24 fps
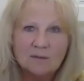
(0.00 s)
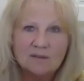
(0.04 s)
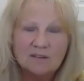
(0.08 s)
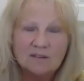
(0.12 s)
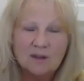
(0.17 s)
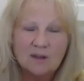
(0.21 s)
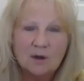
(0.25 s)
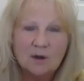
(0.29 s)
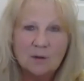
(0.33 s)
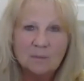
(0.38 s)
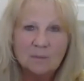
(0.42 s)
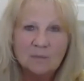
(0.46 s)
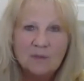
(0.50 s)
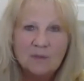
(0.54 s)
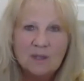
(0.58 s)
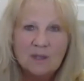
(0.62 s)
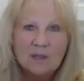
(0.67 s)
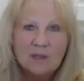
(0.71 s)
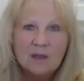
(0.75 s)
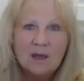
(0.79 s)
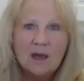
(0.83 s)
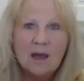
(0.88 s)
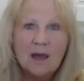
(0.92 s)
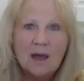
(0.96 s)
So
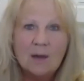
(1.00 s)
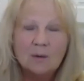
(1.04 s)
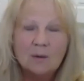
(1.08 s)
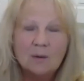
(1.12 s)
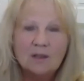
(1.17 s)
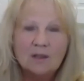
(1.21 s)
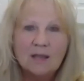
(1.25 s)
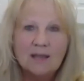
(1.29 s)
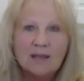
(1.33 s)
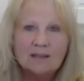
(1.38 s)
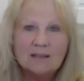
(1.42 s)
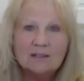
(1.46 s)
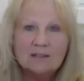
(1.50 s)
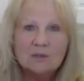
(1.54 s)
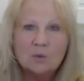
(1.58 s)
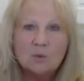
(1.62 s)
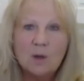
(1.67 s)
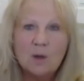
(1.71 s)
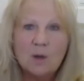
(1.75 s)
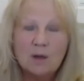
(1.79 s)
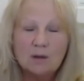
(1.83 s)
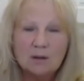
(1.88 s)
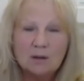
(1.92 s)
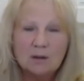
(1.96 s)
I would like to
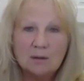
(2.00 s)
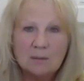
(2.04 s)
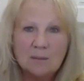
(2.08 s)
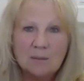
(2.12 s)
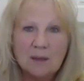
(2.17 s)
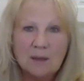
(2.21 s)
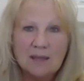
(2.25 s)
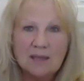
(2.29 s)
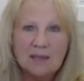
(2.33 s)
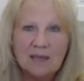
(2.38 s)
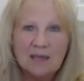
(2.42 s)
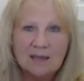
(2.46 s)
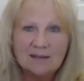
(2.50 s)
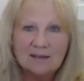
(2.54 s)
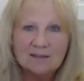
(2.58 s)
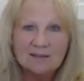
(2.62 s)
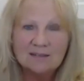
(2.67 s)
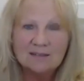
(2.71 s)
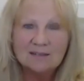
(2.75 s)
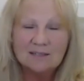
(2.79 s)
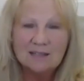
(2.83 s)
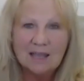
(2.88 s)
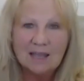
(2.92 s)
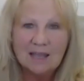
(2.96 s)
welcome my
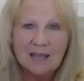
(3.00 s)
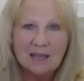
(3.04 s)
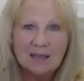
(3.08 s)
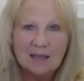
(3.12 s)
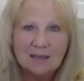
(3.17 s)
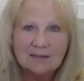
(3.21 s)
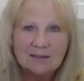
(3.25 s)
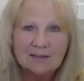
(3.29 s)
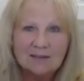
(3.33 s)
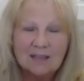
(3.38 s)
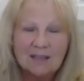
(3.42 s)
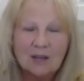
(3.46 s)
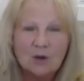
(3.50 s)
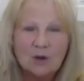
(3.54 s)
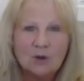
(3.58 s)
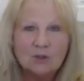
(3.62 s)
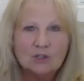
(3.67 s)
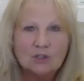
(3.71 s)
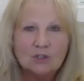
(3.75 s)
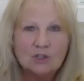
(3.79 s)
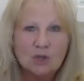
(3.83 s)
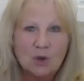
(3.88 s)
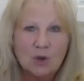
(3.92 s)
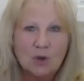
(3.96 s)
guest today is
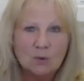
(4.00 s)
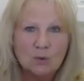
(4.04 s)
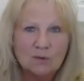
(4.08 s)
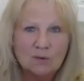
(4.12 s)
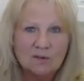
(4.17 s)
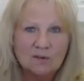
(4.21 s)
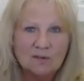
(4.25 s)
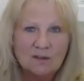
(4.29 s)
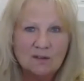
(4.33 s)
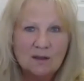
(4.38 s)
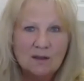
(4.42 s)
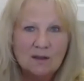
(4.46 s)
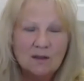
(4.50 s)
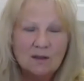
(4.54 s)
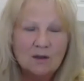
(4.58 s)
Karen Jones,